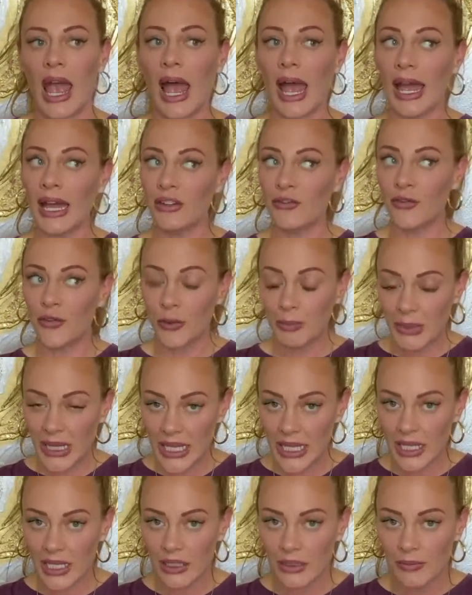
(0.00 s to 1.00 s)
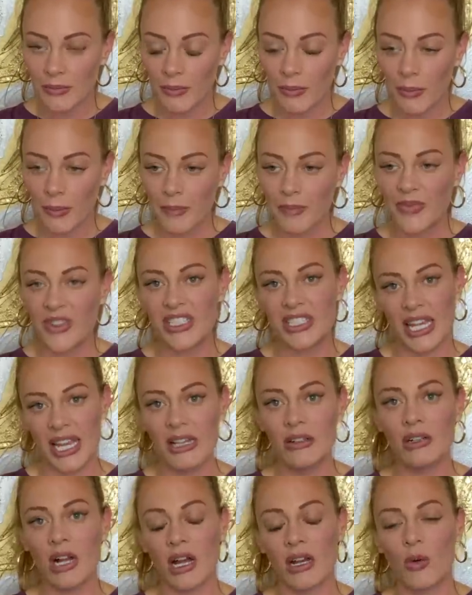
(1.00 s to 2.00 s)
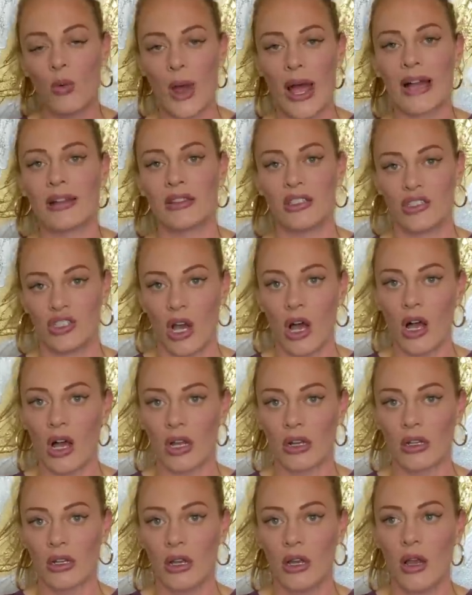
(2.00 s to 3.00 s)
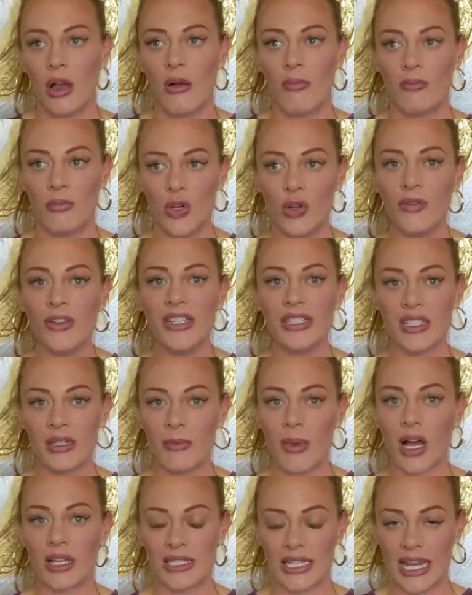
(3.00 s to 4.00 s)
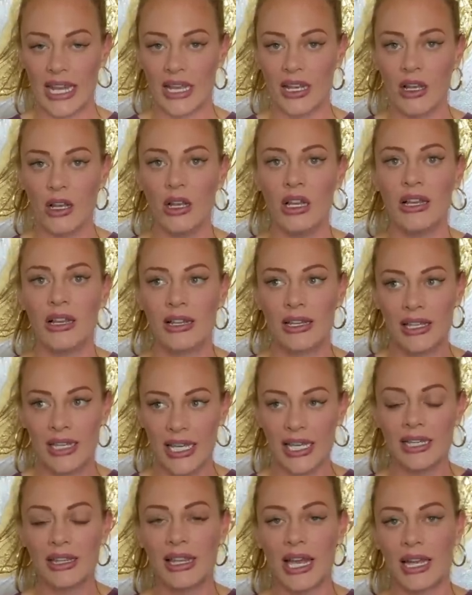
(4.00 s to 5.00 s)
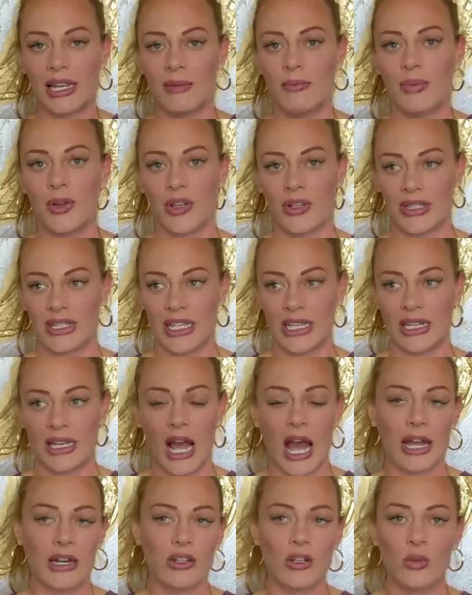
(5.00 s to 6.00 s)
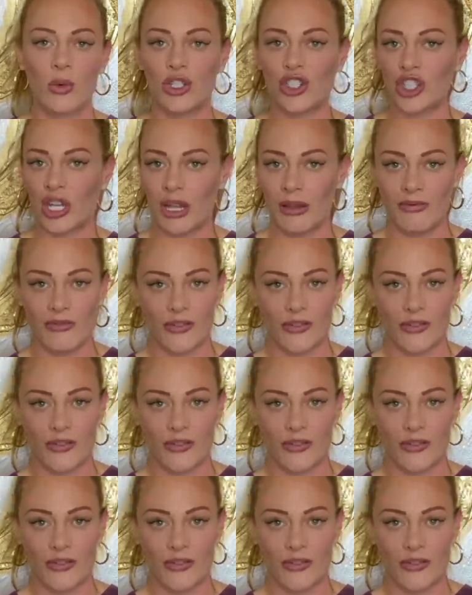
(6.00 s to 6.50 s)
And for me, the tail kind of wagged the dog. Moving to Montana kicked that impulse in. Now, I don't know which came